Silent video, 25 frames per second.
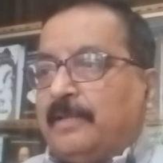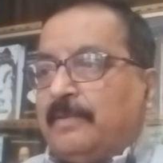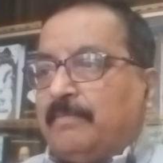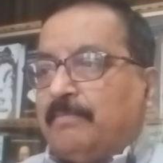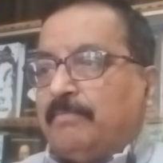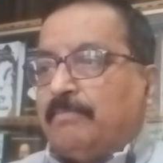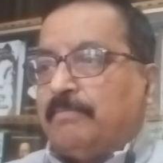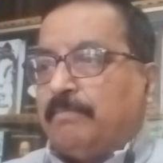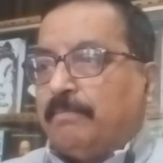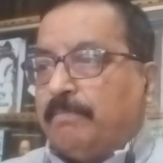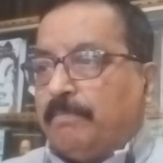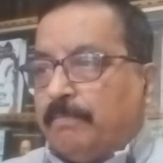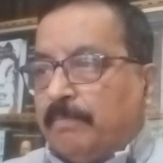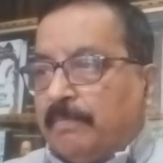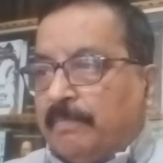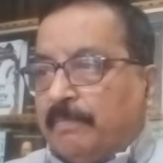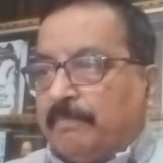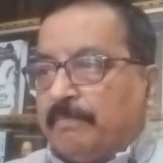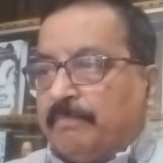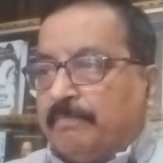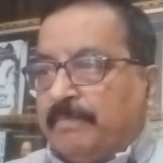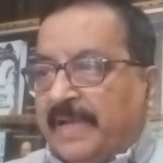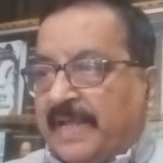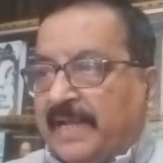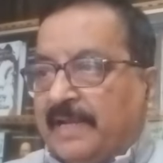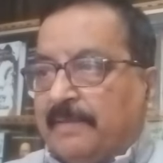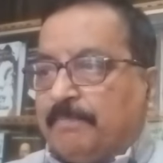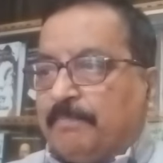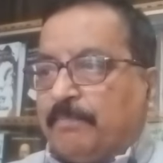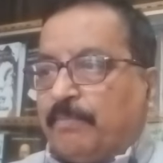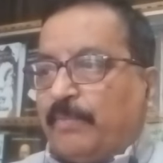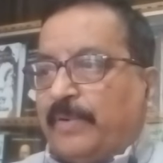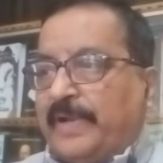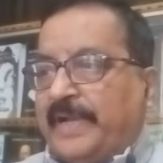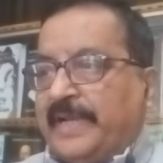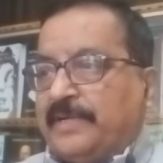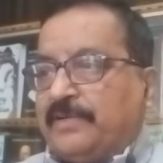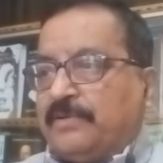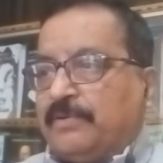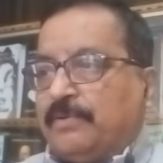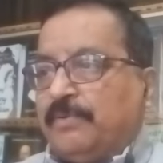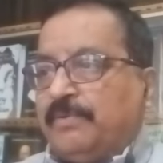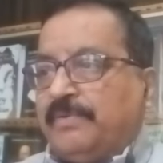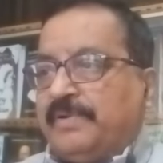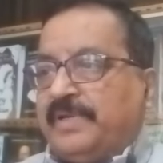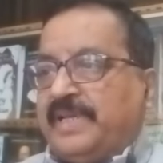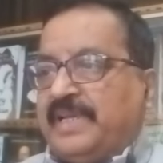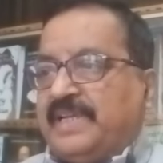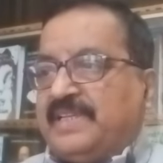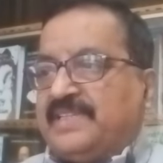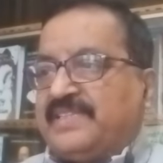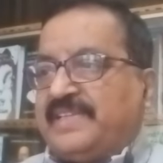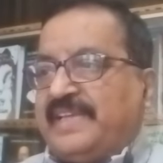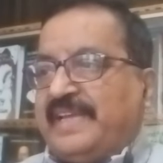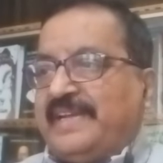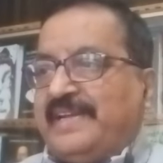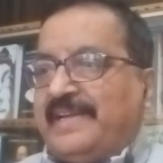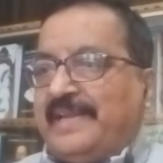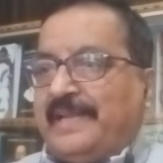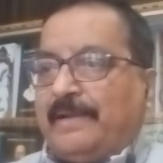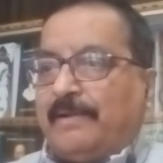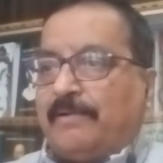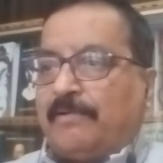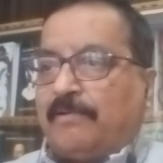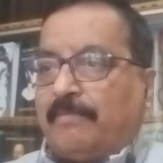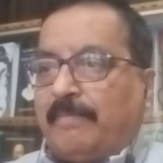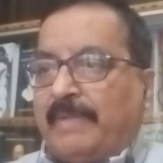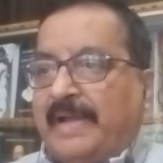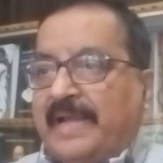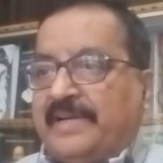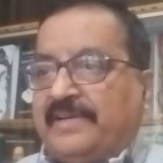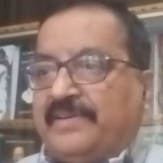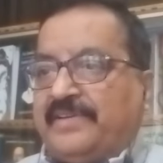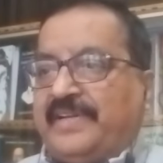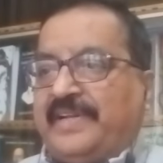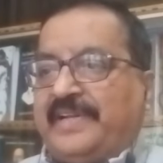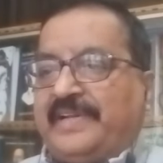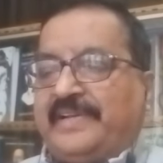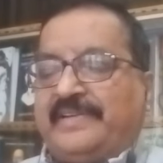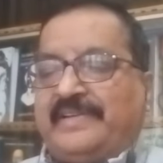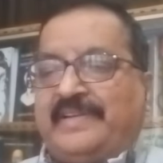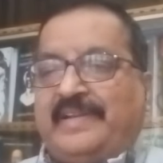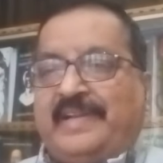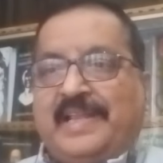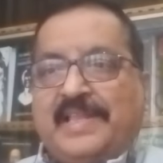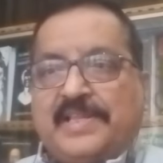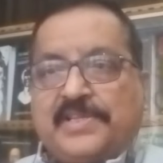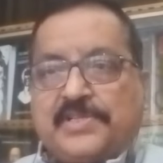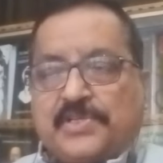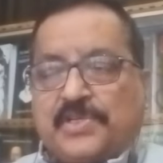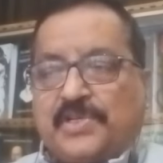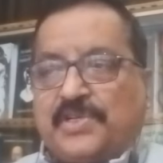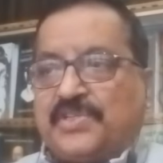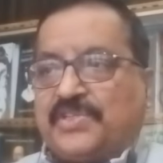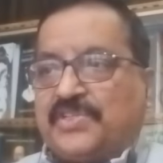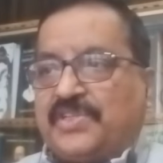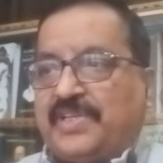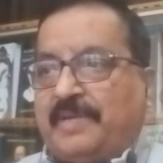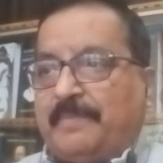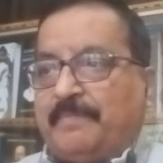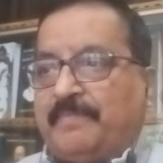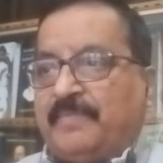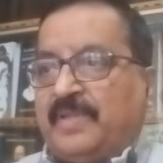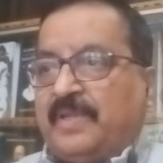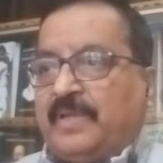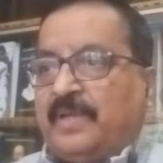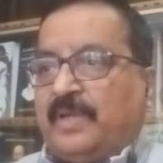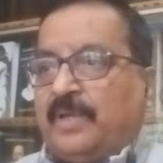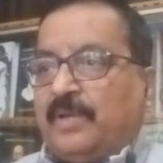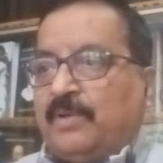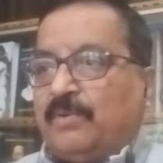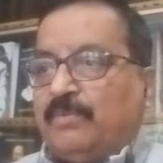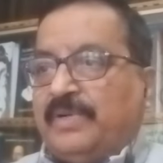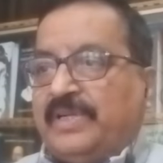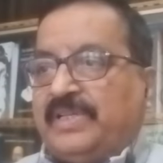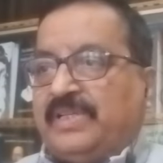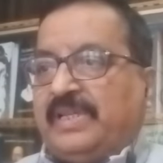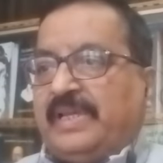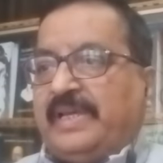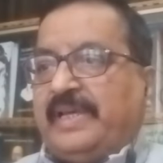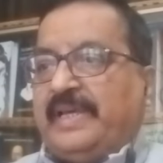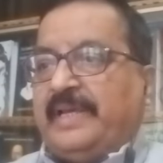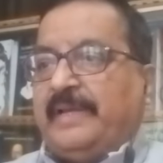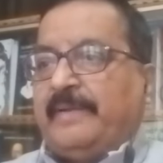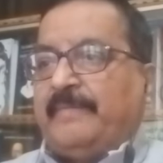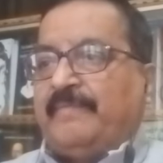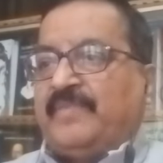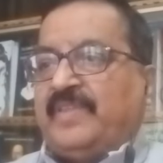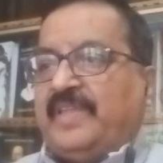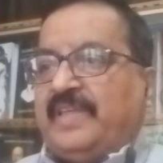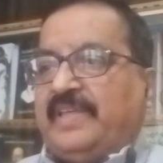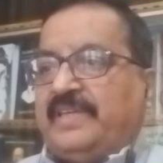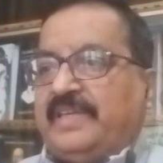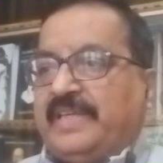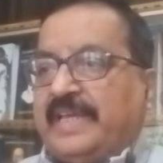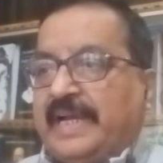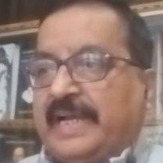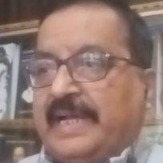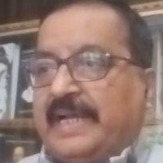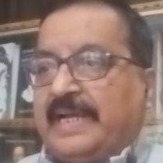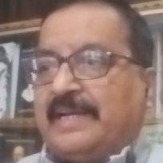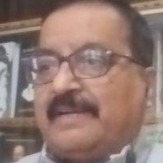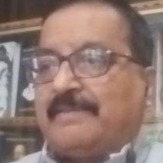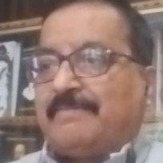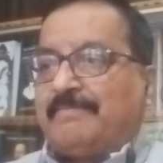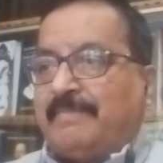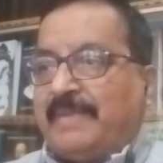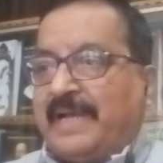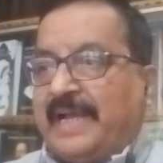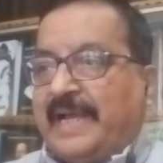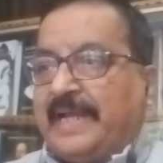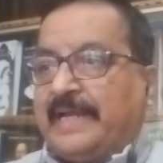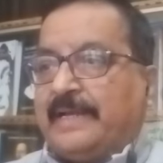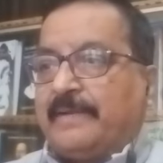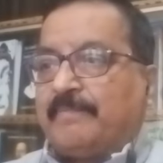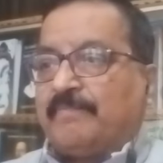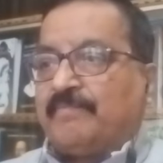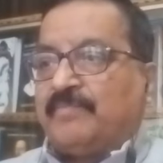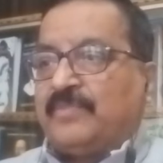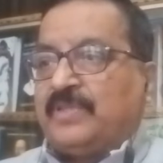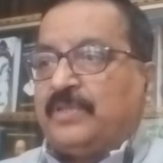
male poet who is in a romantic relationship with a younger man.